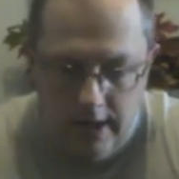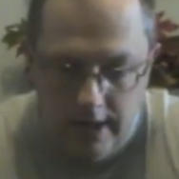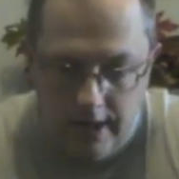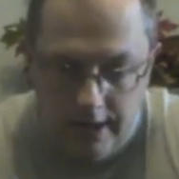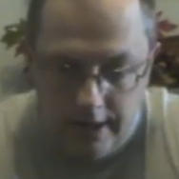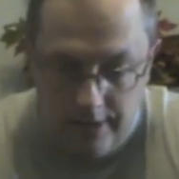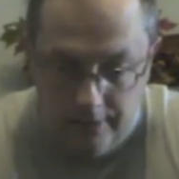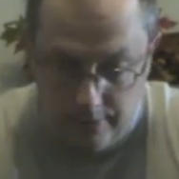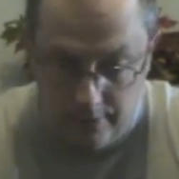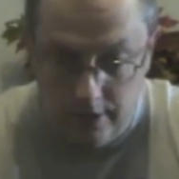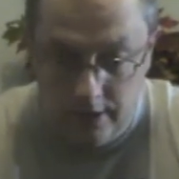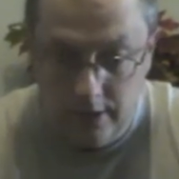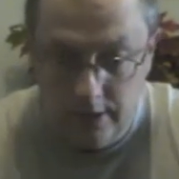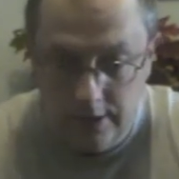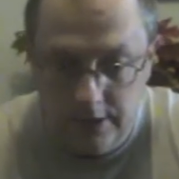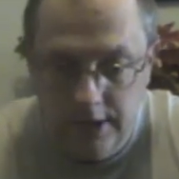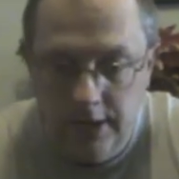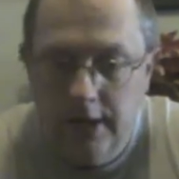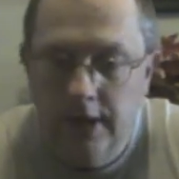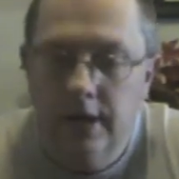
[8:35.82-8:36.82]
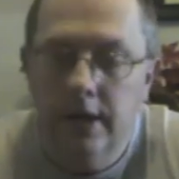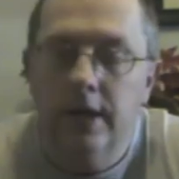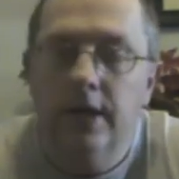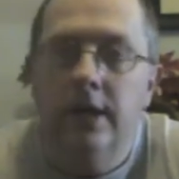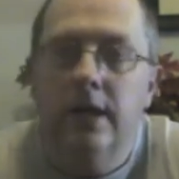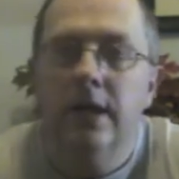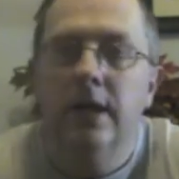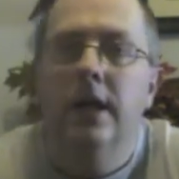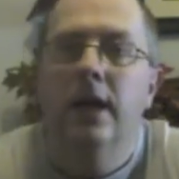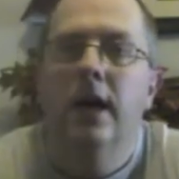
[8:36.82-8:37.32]
And it works.
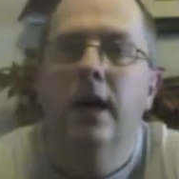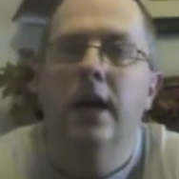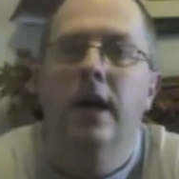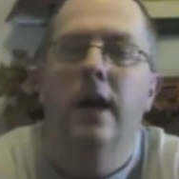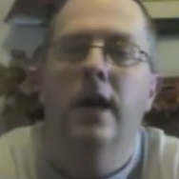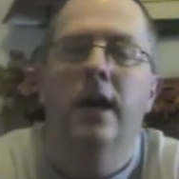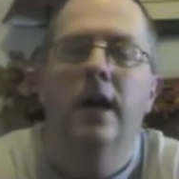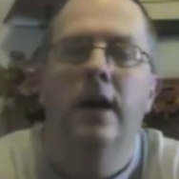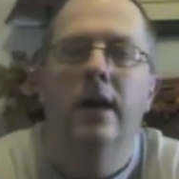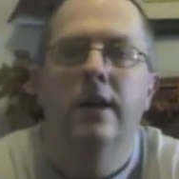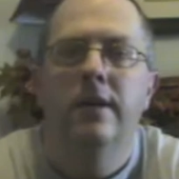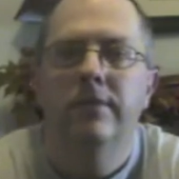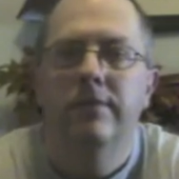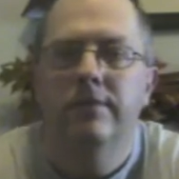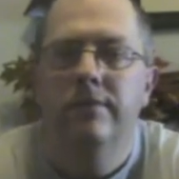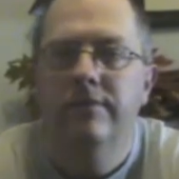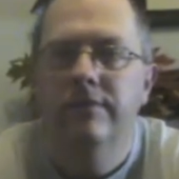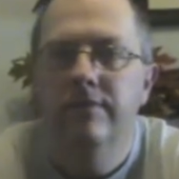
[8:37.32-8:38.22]
It's